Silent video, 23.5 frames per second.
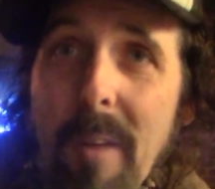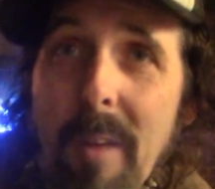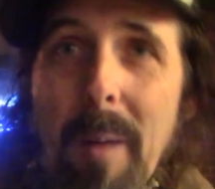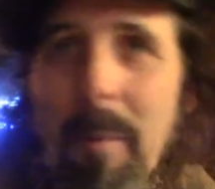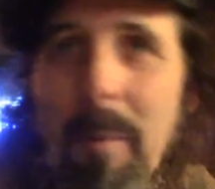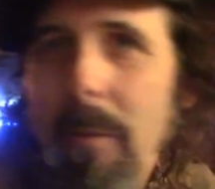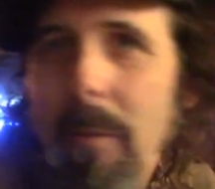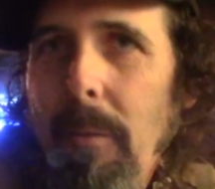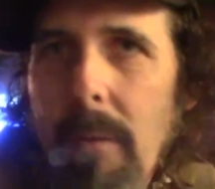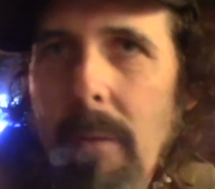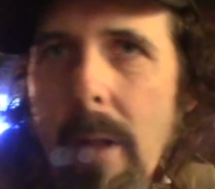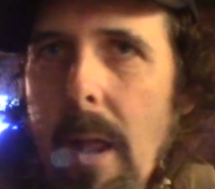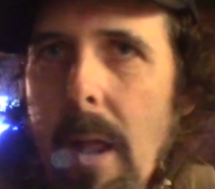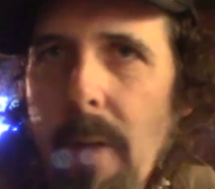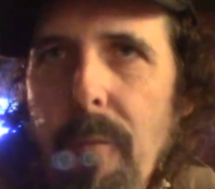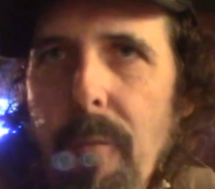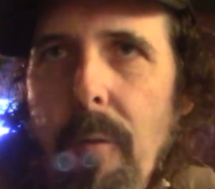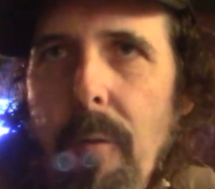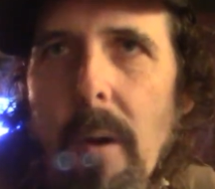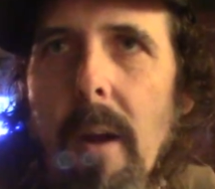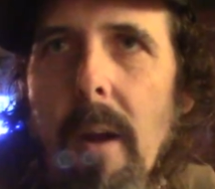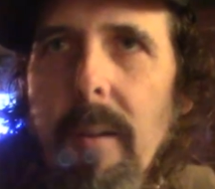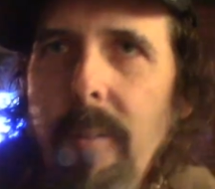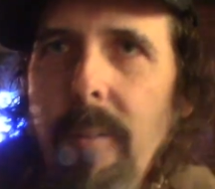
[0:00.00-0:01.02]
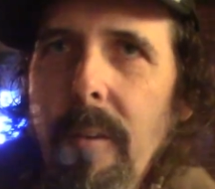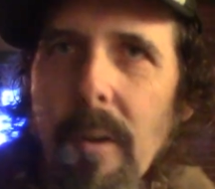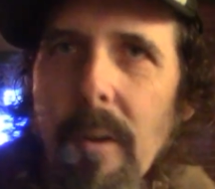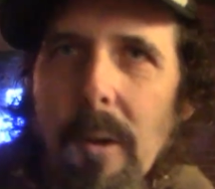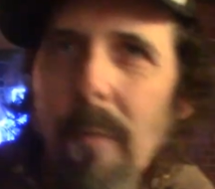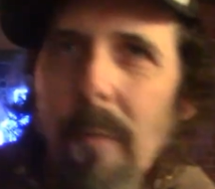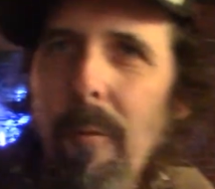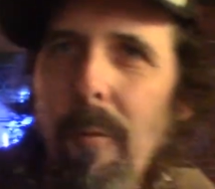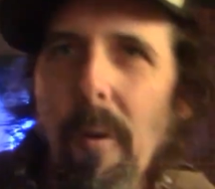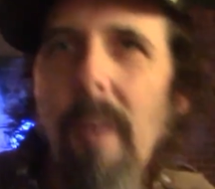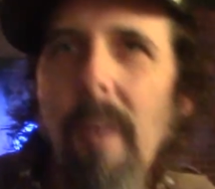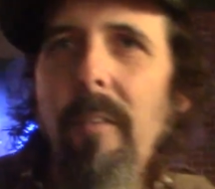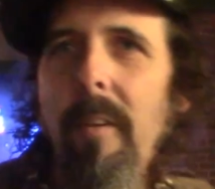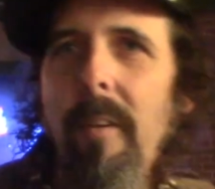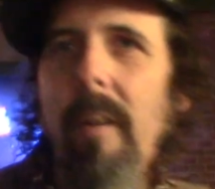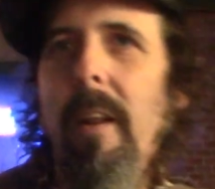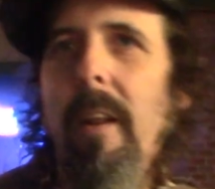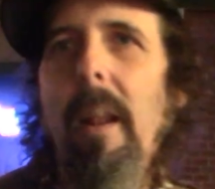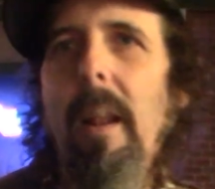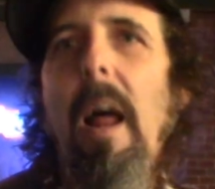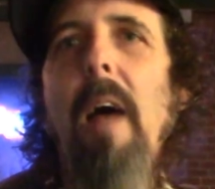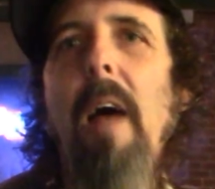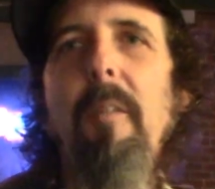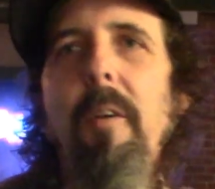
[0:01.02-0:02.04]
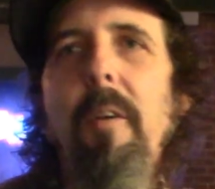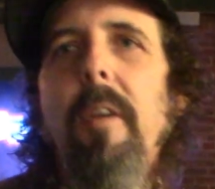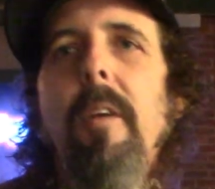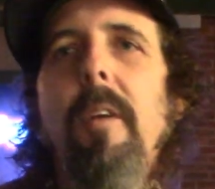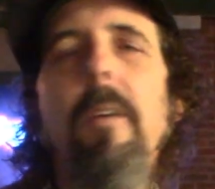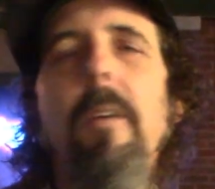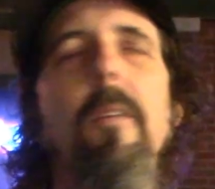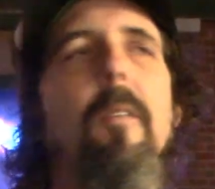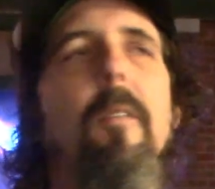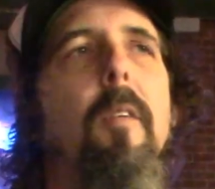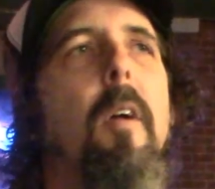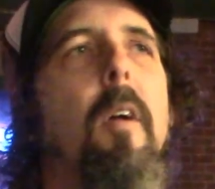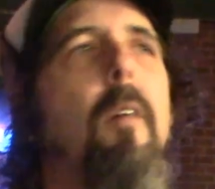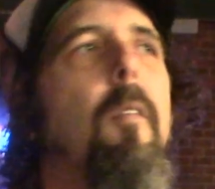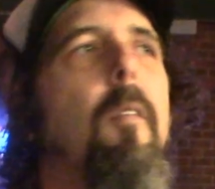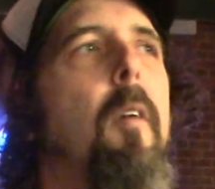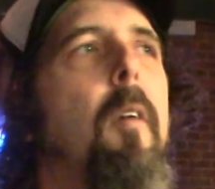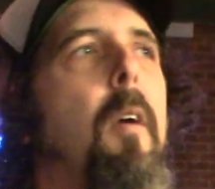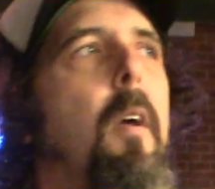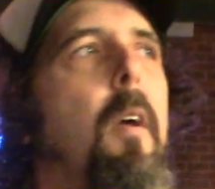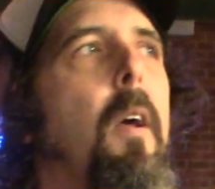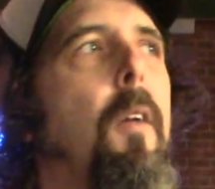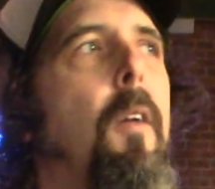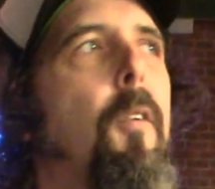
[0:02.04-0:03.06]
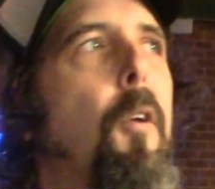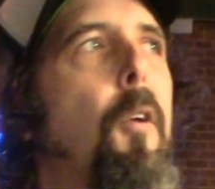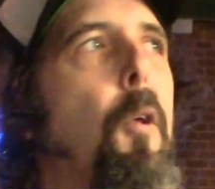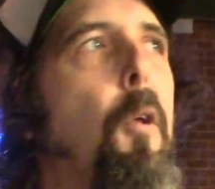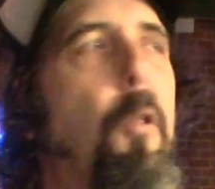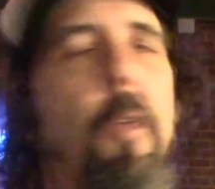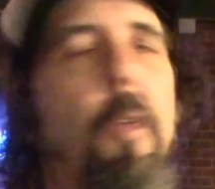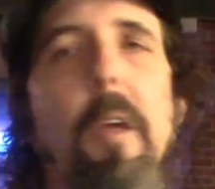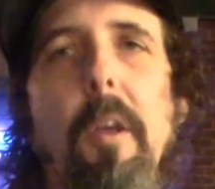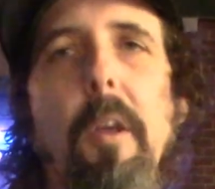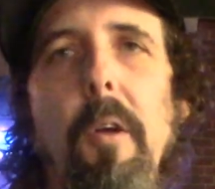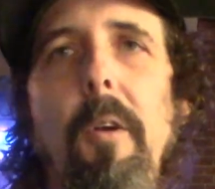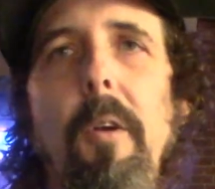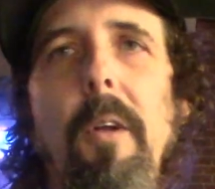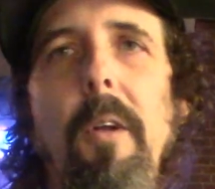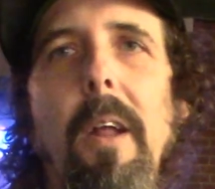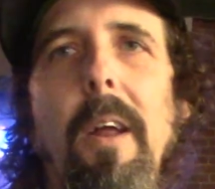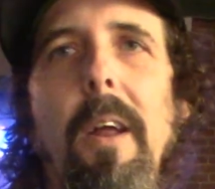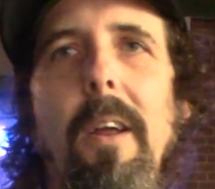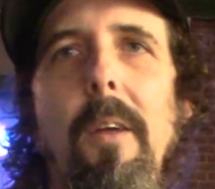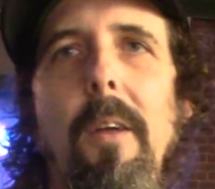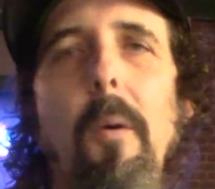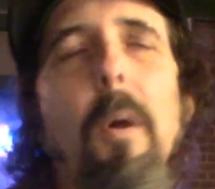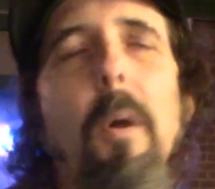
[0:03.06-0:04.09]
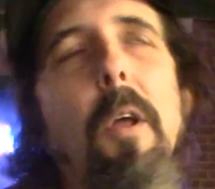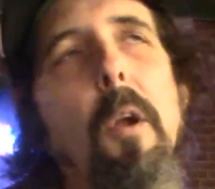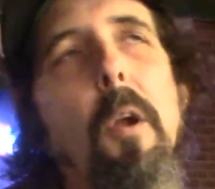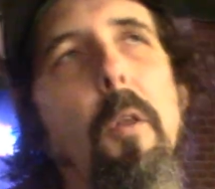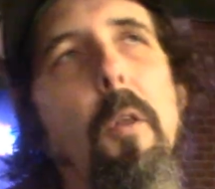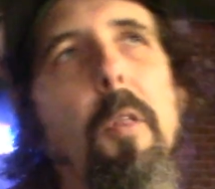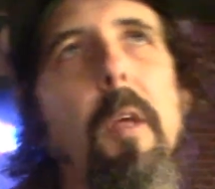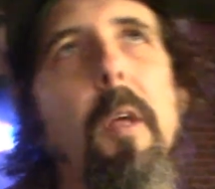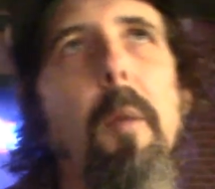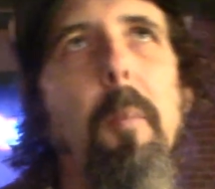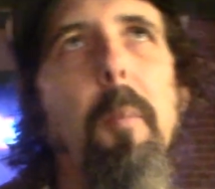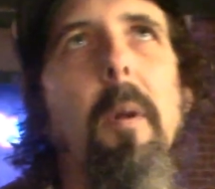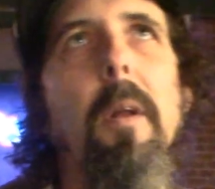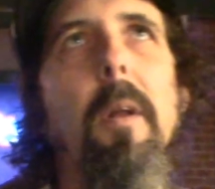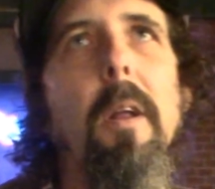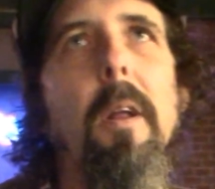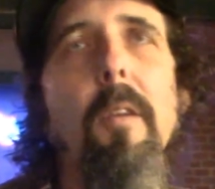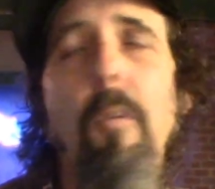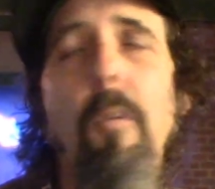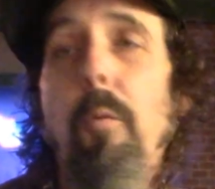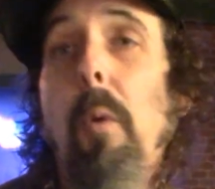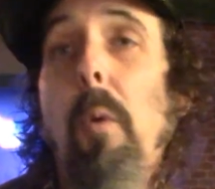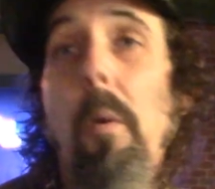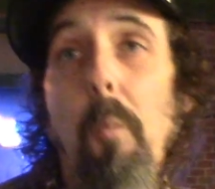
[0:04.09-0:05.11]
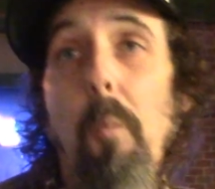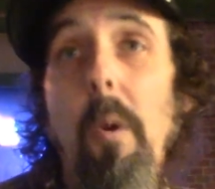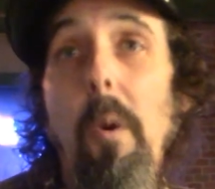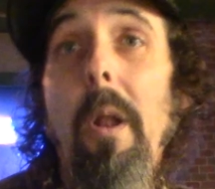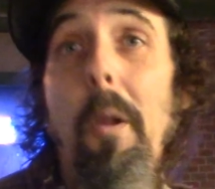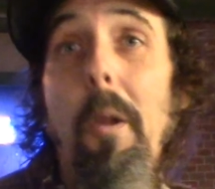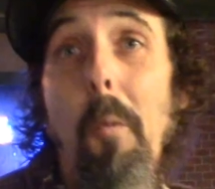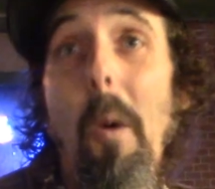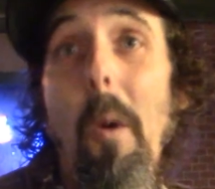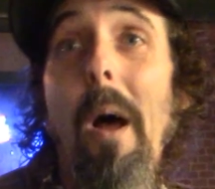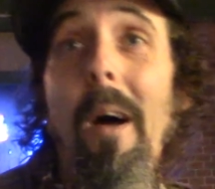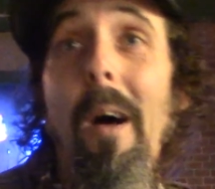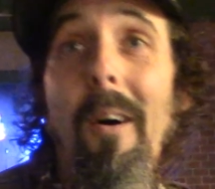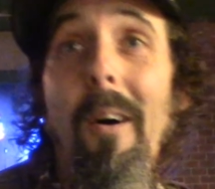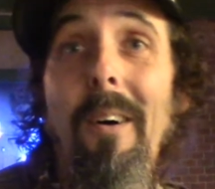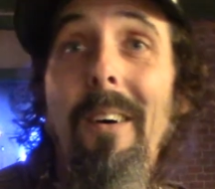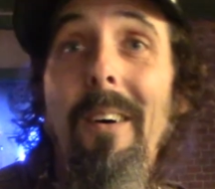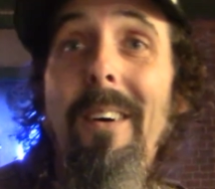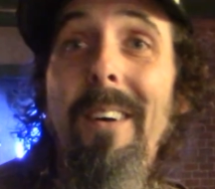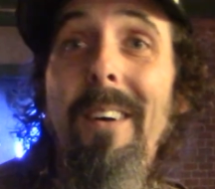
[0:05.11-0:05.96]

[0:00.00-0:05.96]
There was a lot of friends, and you know, friends like laugh at you and stuff. So you think you're like, oh, you don't think, but it just went really well.